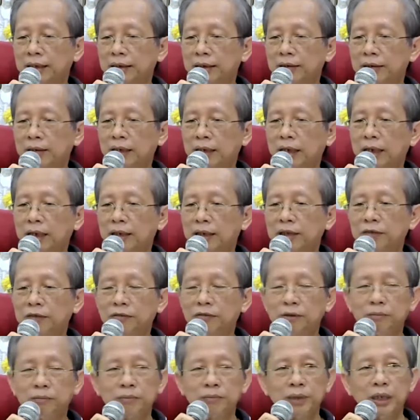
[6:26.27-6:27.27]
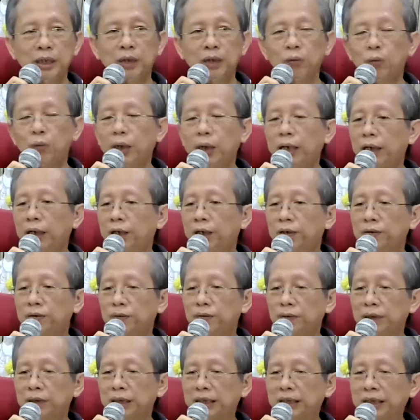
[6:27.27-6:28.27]
You can't even be aware of
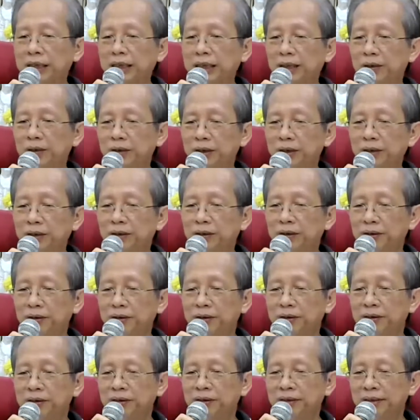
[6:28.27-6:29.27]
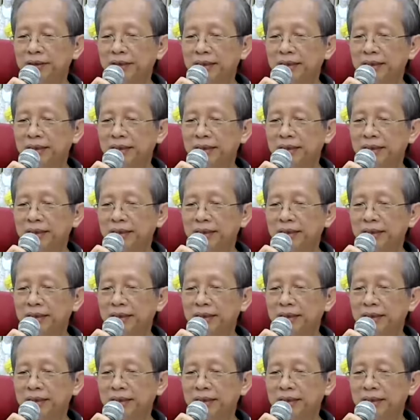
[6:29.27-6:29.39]
what is going on.